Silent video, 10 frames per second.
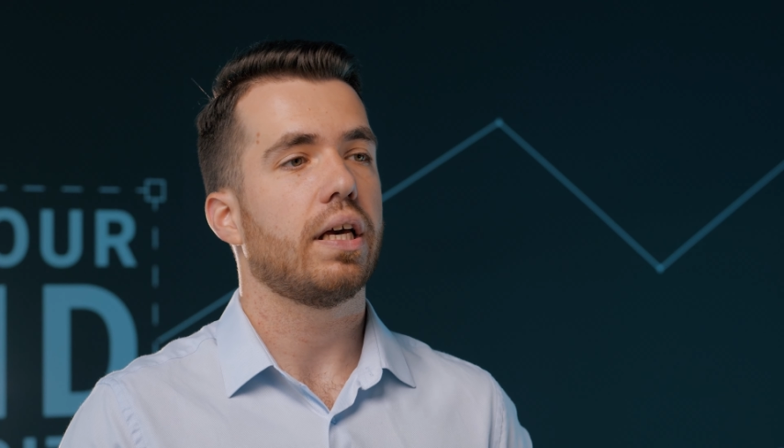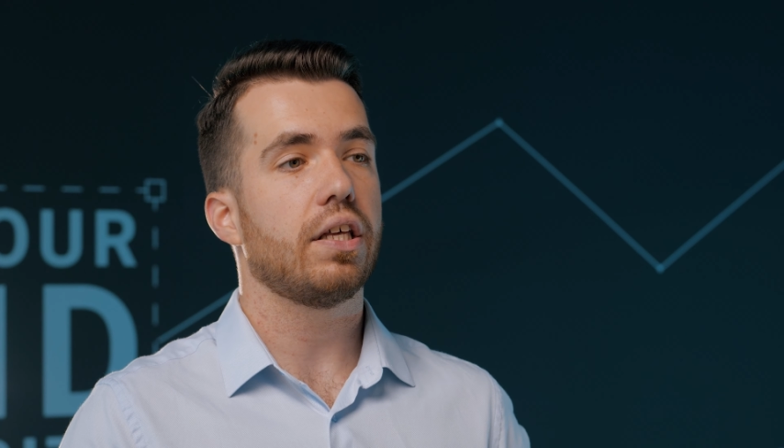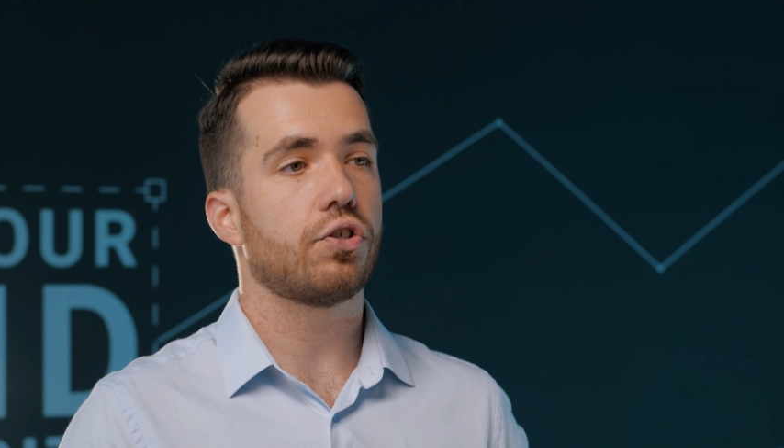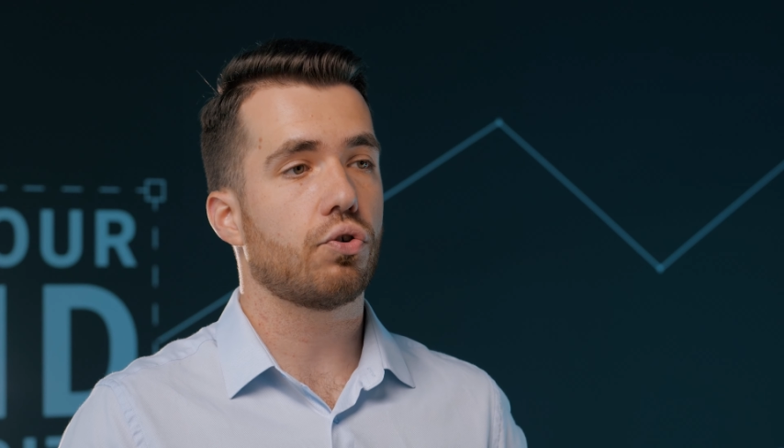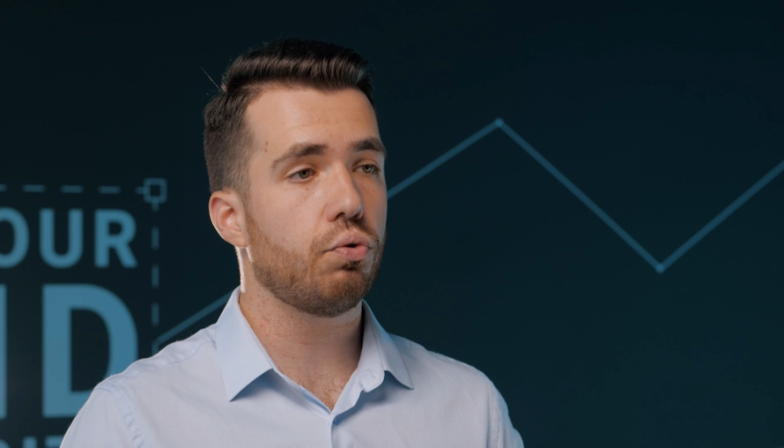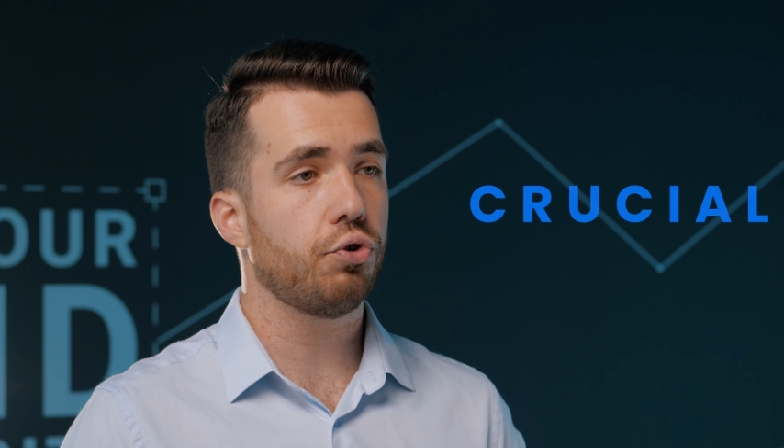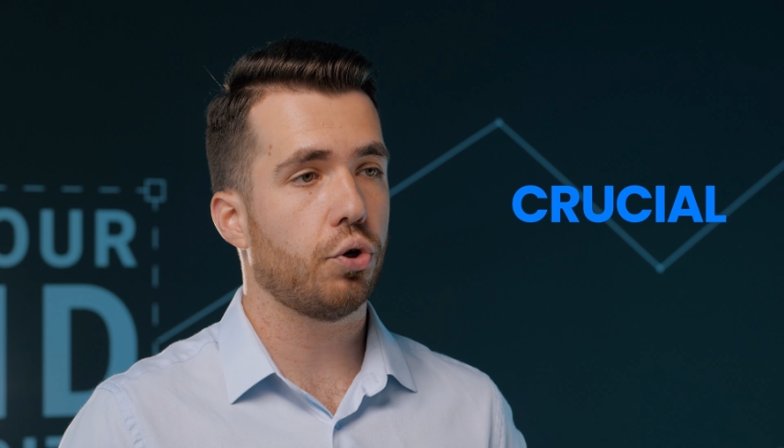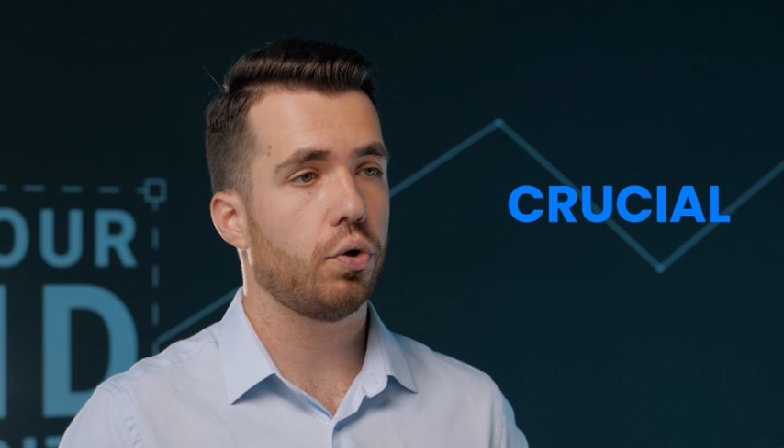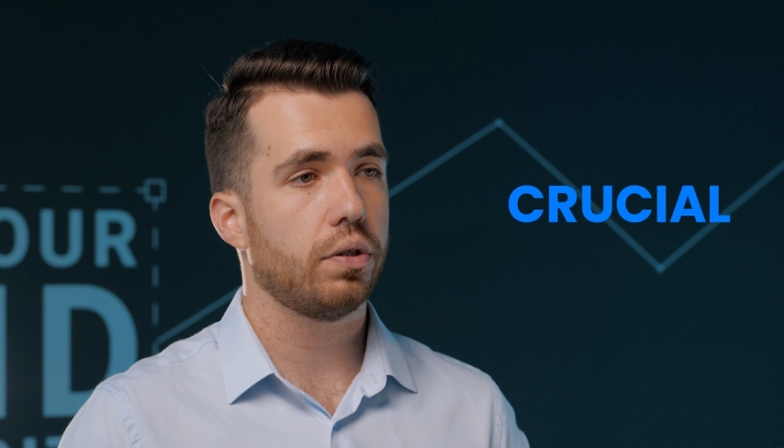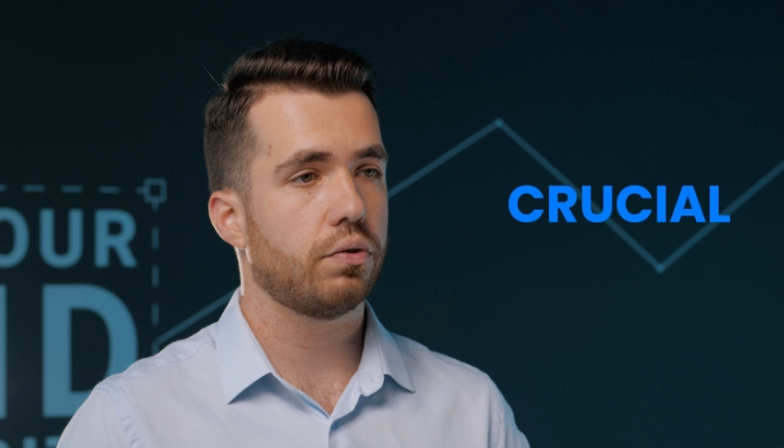It's
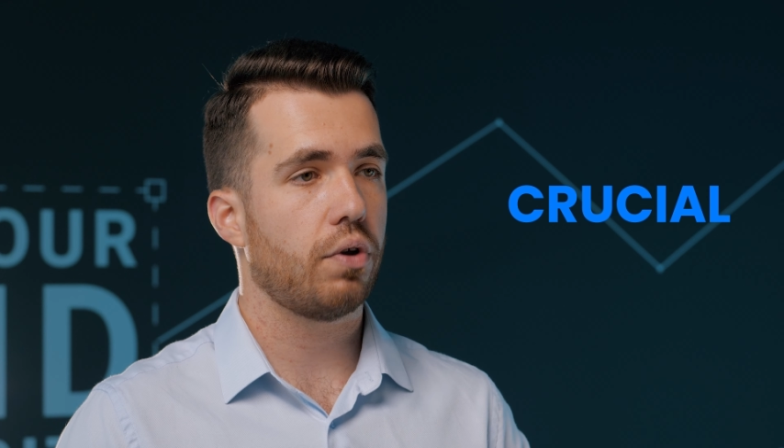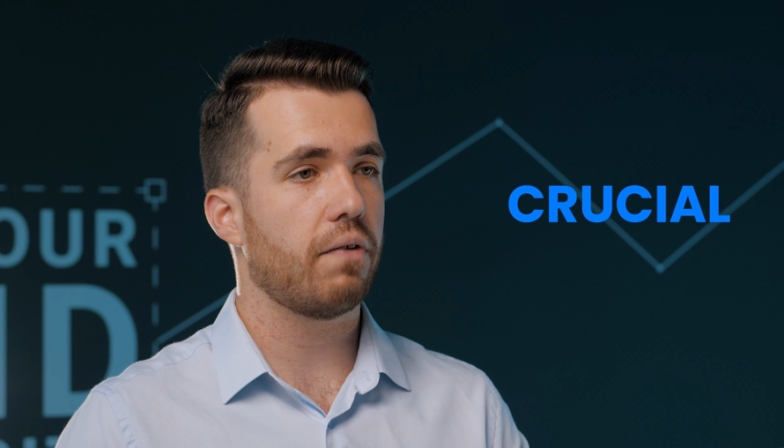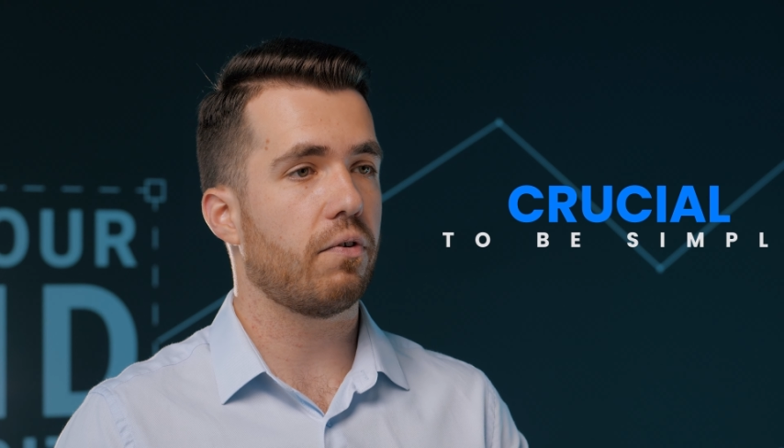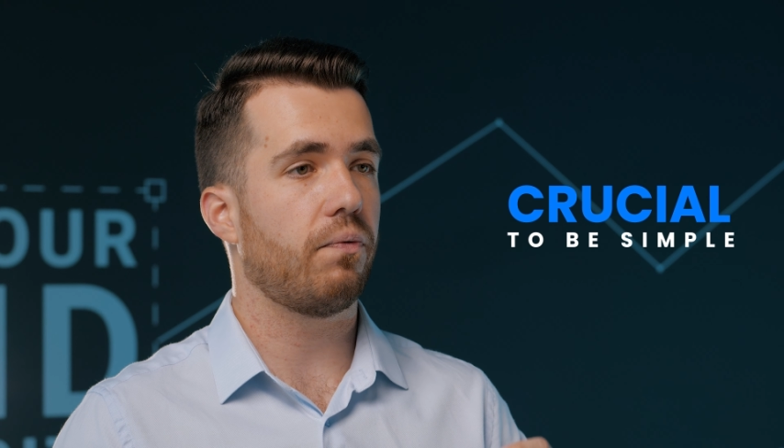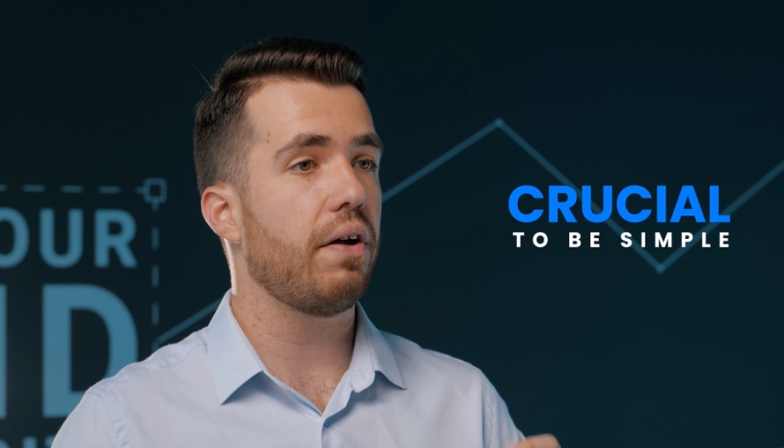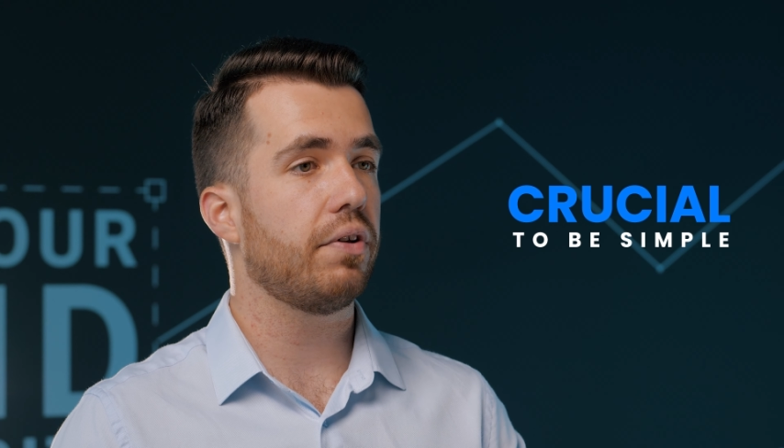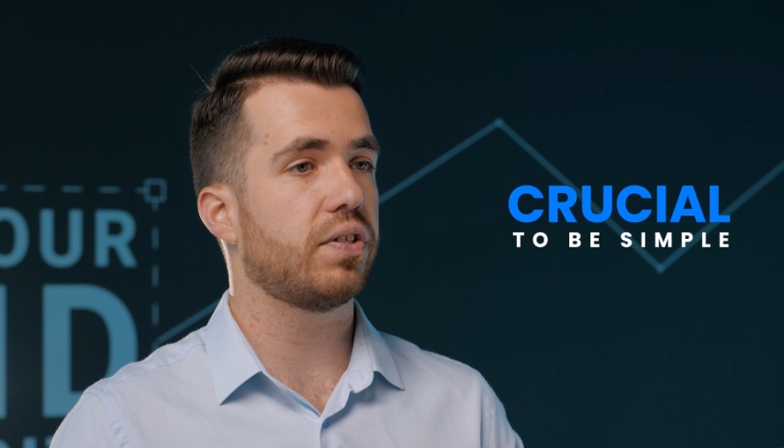crucial to have a very